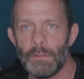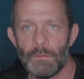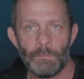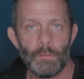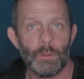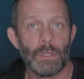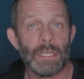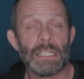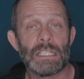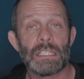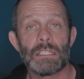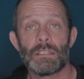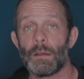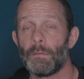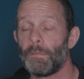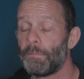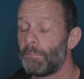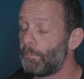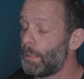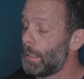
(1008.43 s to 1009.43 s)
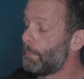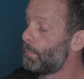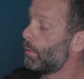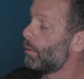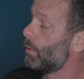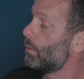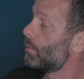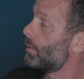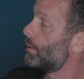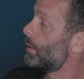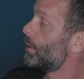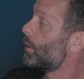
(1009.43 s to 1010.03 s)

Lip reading: footage of people